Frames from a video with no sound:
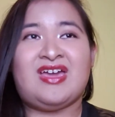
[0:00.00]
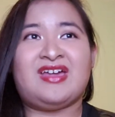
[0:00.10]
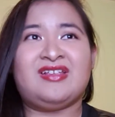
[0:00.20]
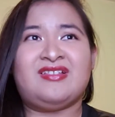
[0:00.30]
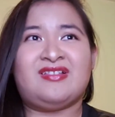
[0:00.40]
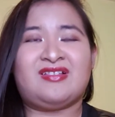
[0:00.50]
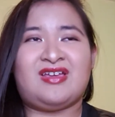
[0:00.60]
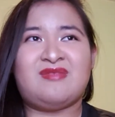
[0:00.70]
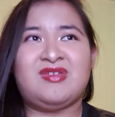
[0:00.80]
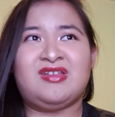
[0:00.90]
And it's,
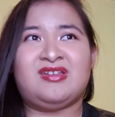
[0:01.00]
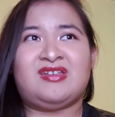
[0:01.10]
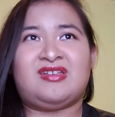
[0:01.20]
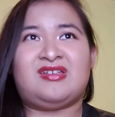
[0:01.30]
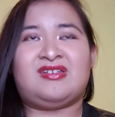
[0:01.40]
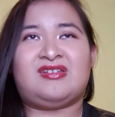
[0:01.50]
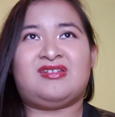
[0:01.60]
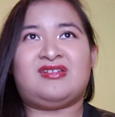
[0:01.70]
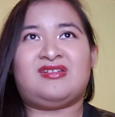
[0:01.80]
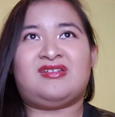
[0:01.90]
I mean,
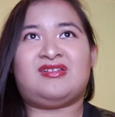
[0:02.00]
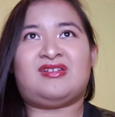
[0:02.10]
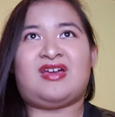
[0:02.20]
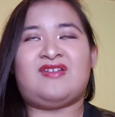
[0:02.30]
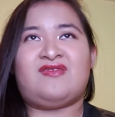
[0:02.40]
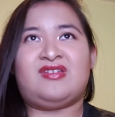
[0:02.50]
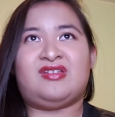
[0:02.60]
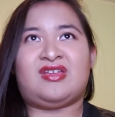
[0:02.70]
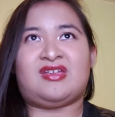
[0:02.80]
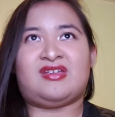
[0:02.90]
I feel
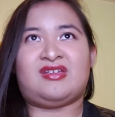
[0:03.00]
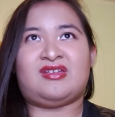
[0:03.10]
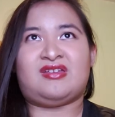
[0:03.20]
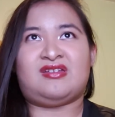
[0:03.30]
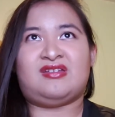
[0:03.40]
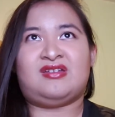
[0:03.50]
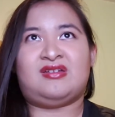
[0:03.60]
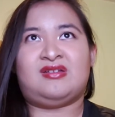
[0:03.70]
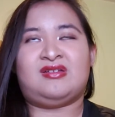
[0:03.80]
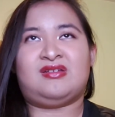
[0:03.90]
like
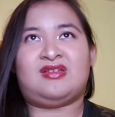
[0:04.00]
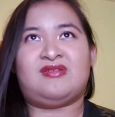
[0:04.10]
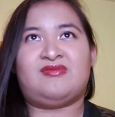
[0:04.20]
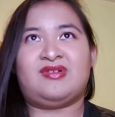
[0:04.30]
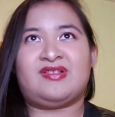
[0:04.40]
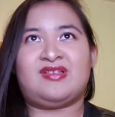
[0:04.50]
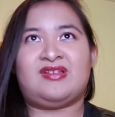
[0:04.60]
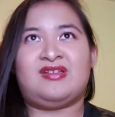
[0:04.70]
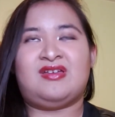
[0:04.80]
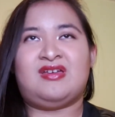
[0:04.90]
it
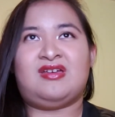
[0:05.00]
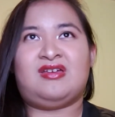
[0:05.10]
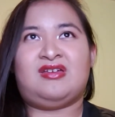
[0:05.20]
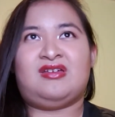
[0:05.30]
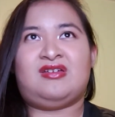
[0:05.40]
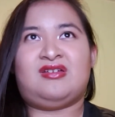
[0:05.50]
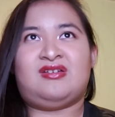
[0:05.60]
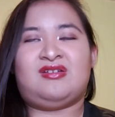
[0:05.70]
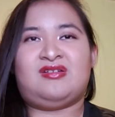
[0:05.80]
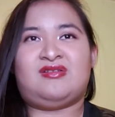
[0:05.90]
wasn't
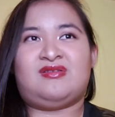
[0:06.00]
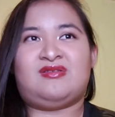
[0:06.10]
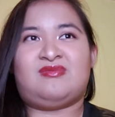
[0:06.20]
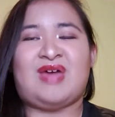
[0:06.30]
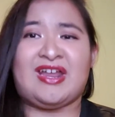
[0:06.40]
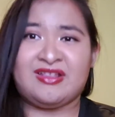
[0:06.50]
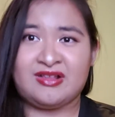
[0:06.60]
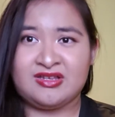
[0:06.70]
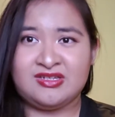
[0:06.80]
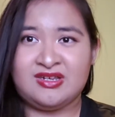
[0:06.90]
bad
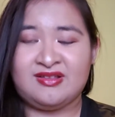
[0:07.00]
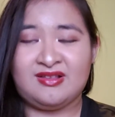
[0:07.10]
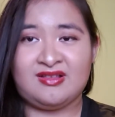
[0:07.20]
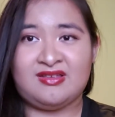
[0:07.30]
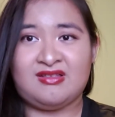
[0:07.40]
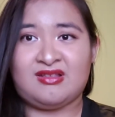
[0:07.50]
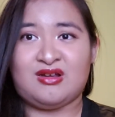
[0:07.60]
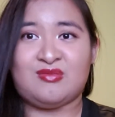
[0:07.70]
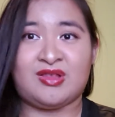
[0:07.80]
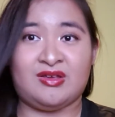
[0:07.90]
intentions in
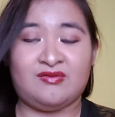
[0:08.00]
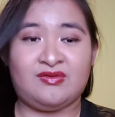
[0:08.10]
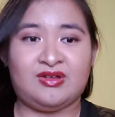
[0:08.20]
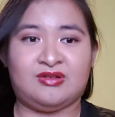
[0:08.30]
terms of